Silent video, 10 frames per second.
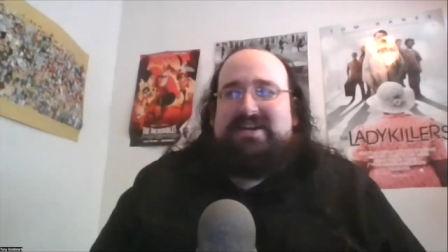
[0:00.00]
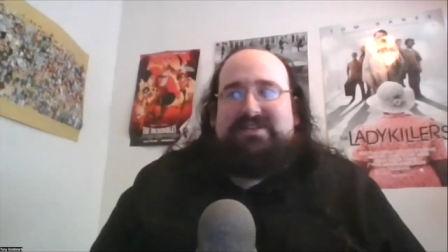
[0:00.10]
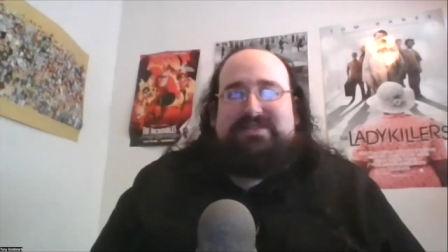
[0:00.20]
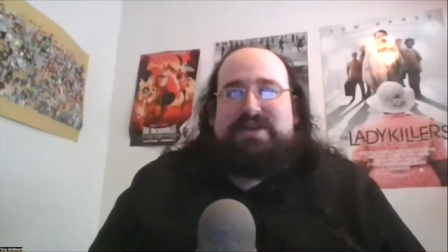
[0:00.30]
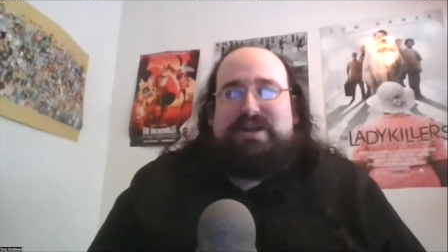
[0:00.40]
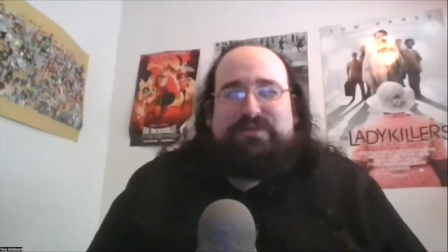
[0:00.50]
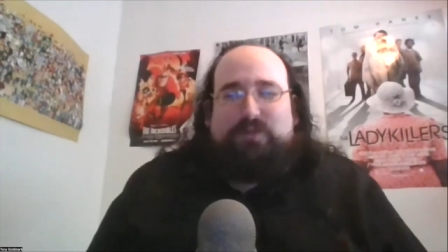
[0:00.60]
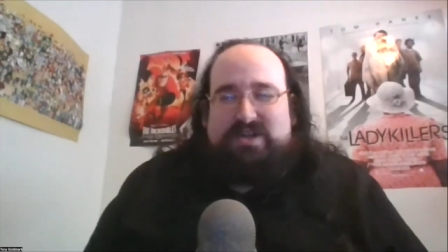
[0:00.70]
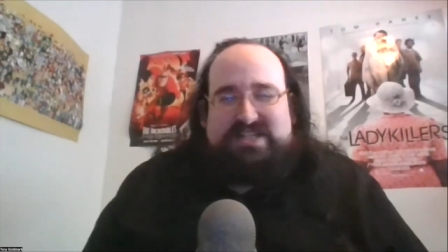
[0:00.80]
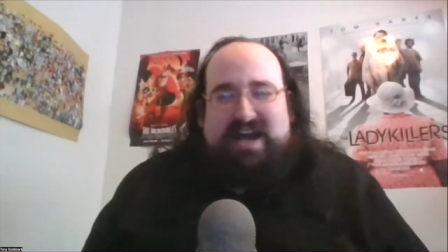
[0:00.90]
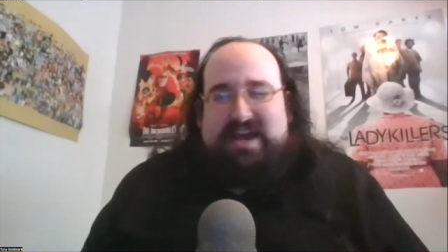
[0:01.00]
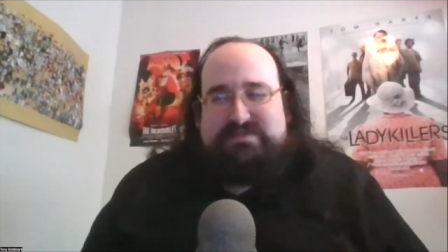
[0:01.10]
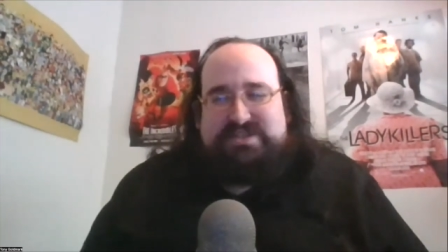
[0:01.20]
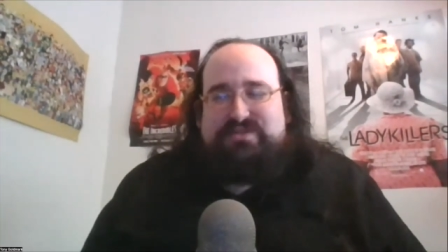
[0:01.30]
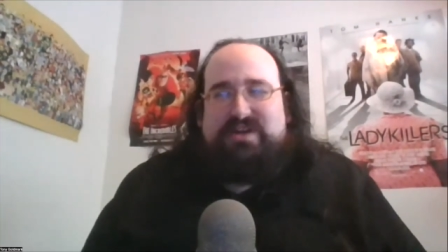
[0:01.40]
three or four
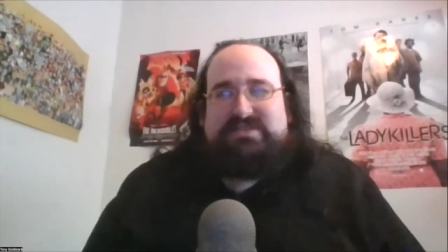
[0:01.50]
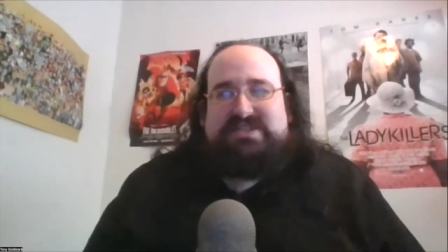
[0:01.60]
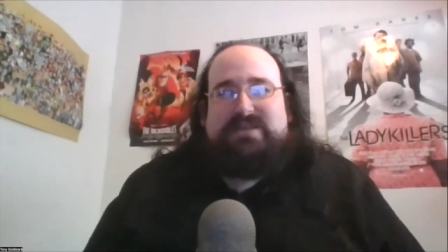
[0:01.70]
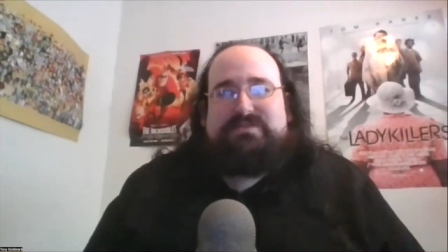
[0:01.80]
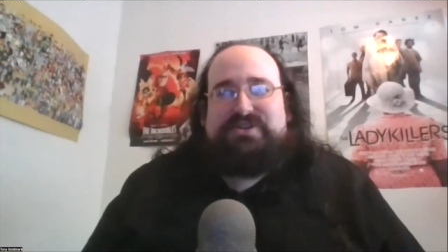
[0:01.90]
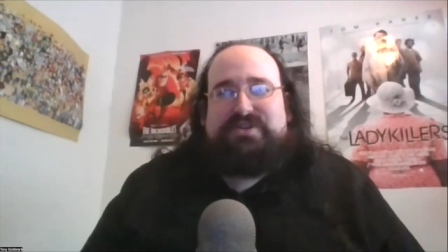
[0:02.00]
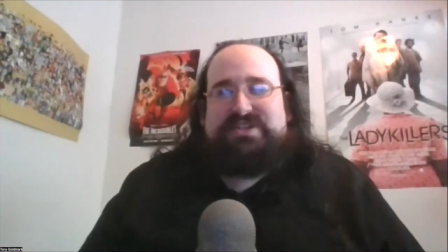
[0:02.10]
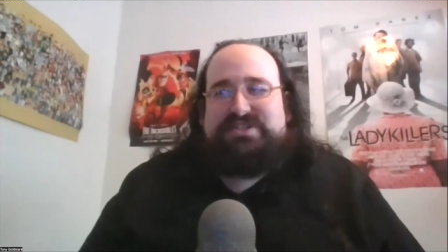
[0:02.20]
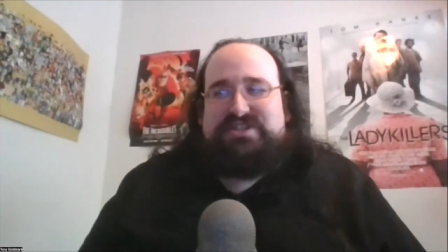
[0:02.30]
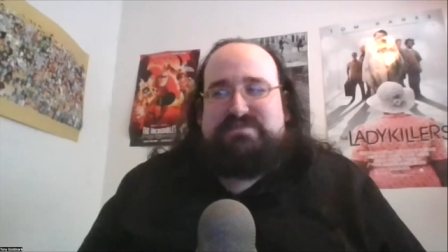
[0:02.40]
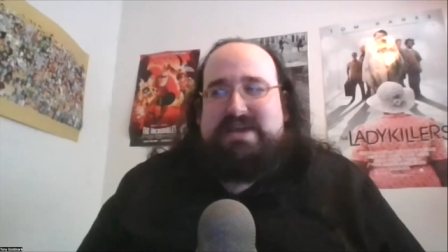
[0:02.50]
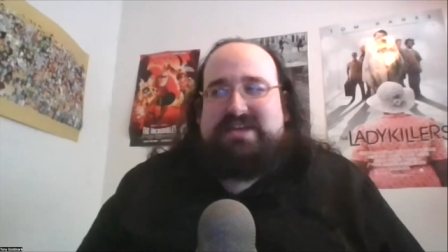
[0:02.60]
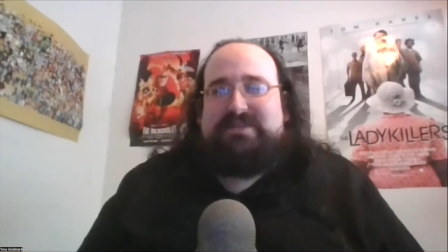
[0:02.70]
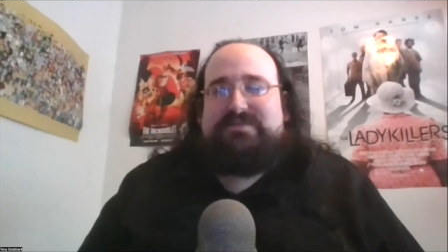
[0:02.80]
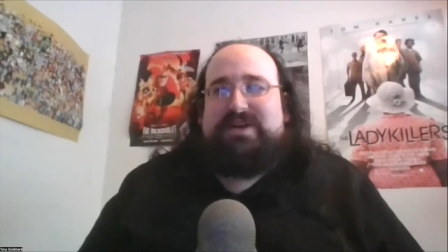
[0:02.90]
times throughout some jerk is just
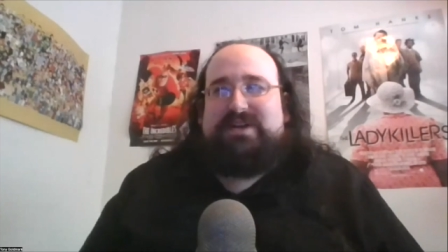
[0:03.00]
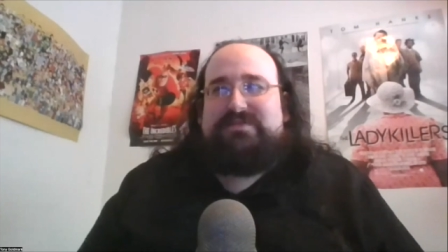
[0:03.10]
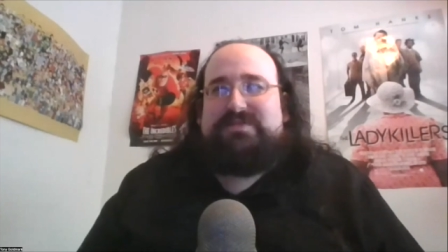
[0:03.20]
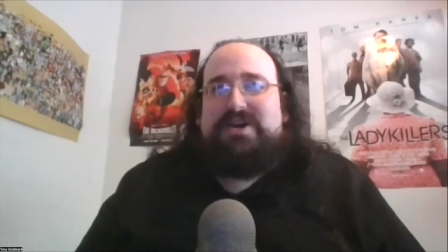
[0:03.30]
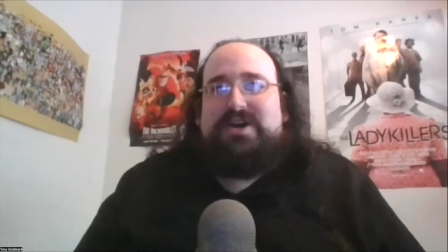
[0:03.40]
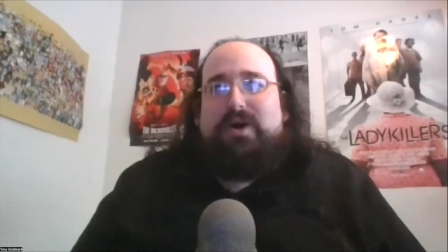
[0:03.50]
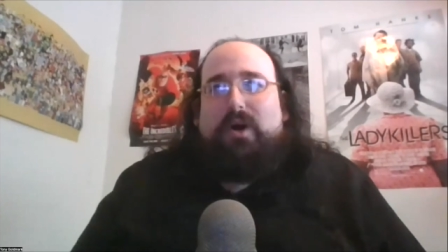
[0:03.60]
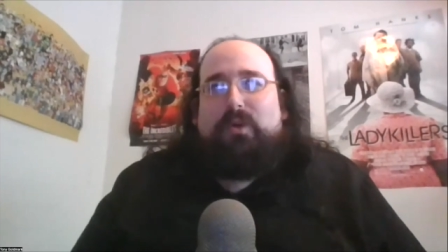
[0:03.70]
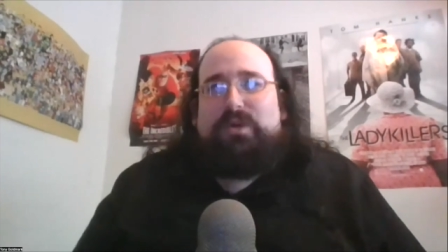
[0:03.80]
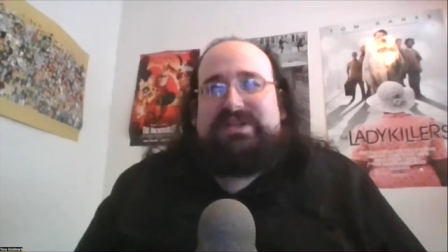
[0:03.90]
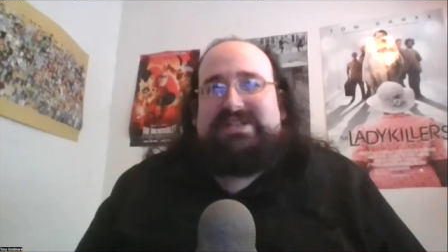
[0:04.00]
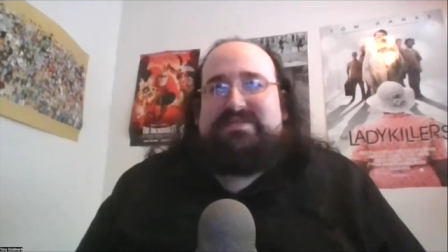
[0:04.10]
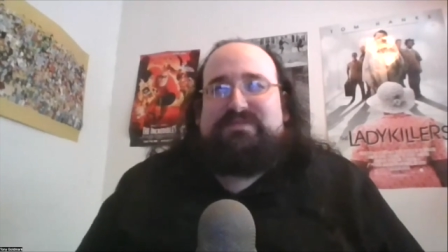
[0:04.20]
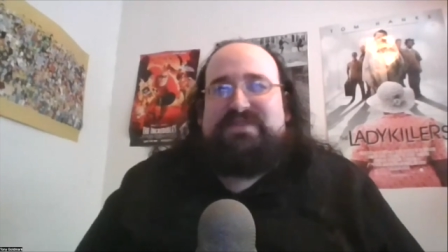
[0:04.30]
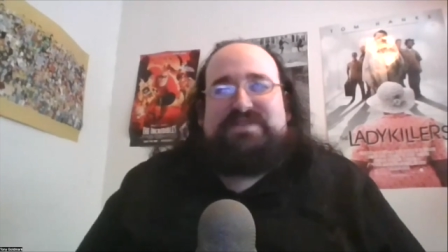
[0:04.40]
making fun of old
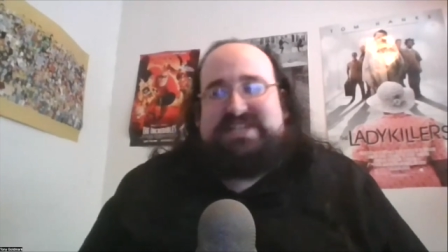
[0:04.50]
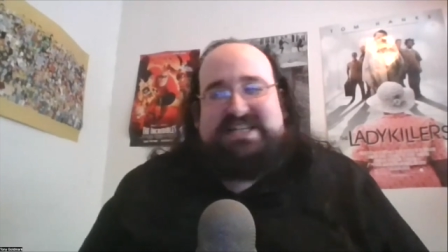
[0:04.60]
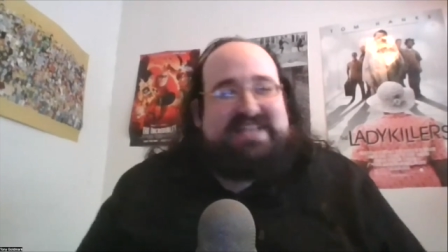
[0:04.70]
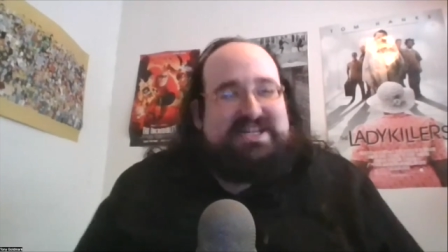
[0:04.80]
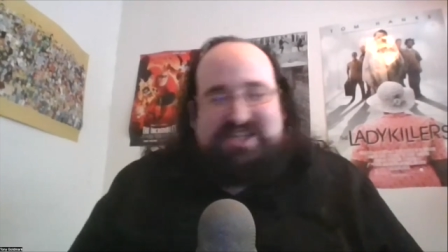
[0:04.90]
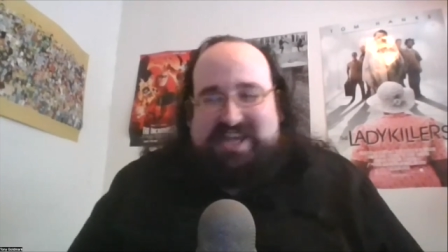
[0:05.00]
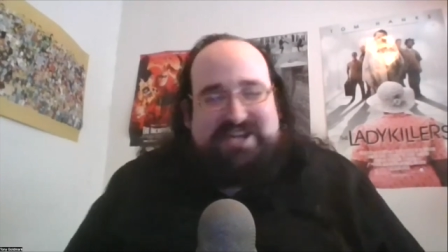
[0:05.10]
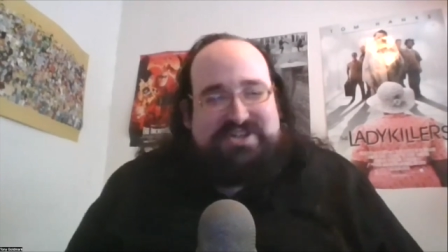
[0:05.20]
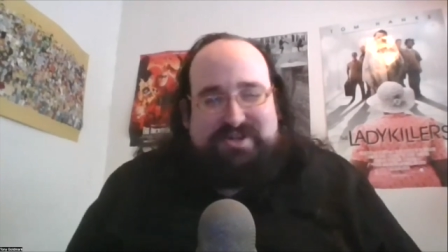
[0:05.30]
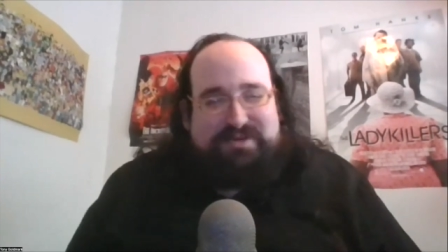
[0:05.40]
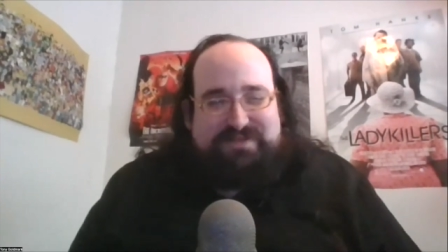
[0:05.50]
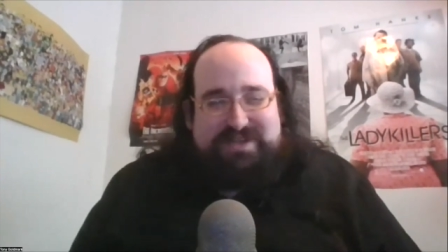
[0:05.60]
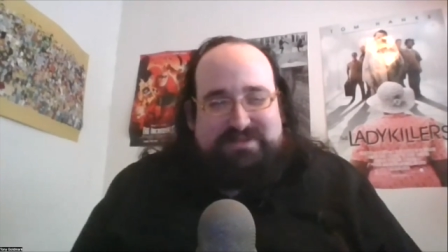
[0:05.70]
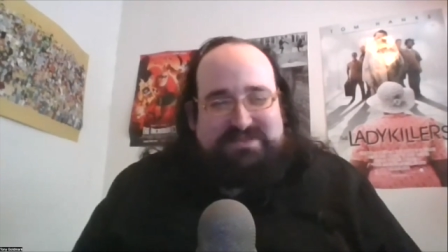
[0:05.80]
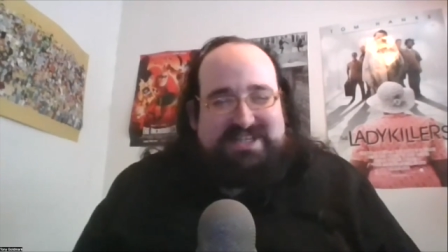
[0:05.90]
50s educational
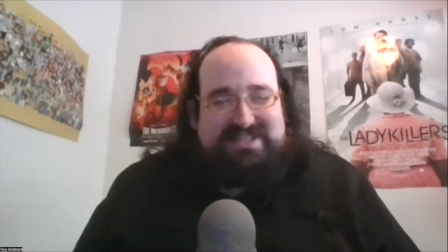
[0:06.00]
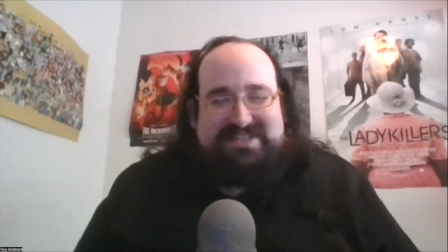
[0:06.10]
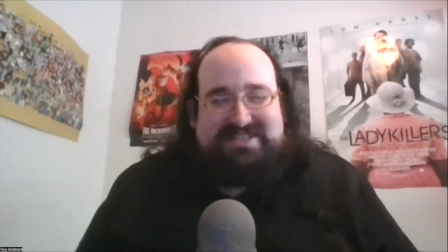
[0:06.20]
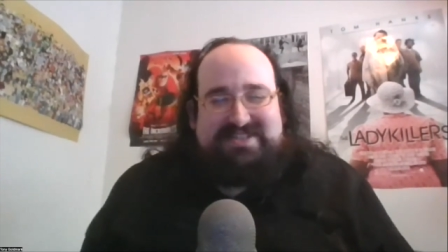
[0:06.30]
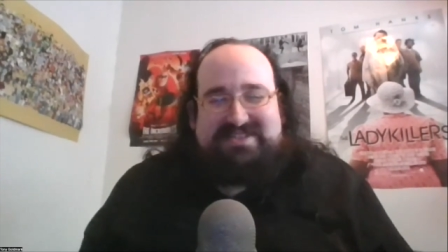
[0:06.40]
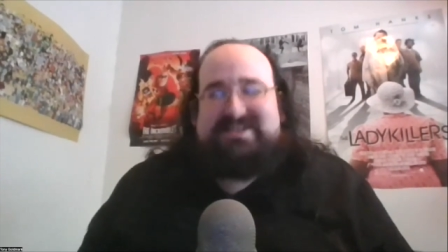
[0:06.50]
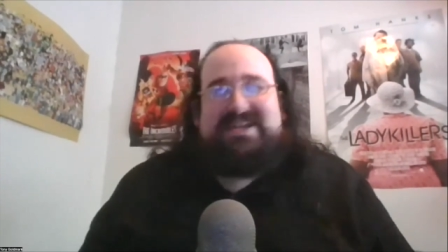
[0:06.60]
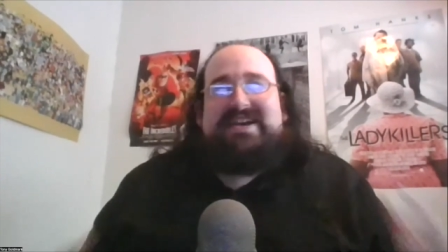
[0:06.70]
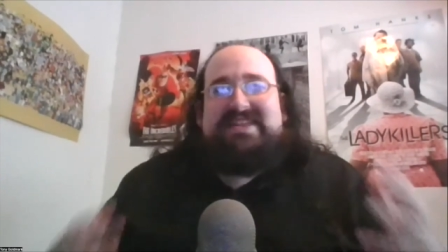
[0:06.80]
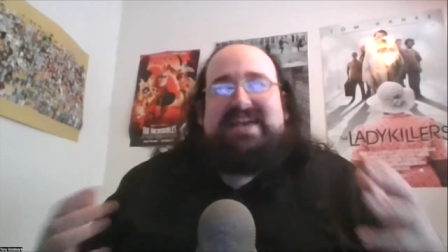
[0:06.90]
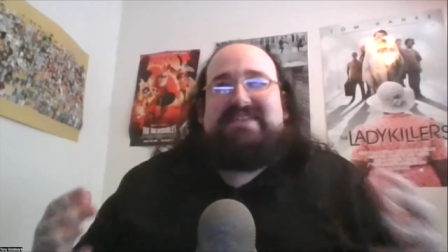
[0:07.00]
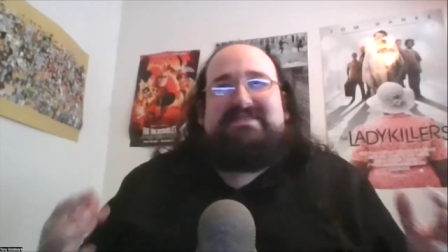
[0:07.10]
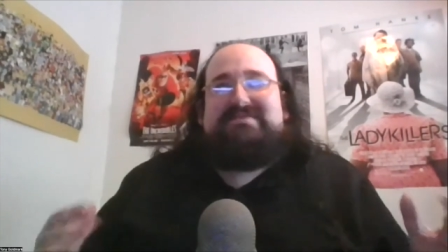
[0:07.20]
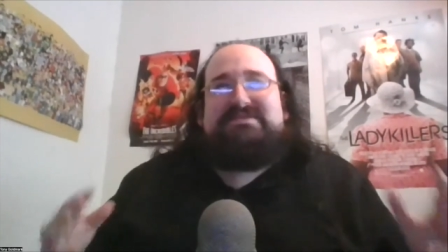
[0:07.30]
films because it's just they,